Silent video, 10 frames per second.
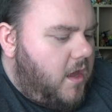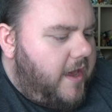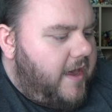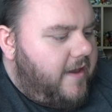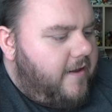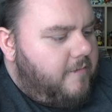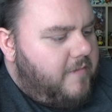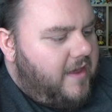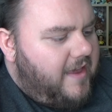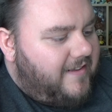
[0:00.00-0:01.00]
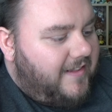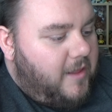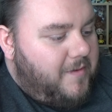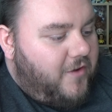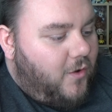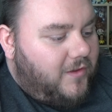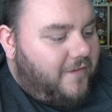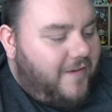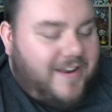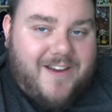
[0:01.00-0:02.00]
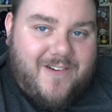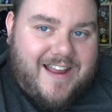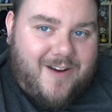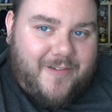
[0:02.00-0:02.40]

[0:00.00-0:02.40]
It is a little bit of an older video now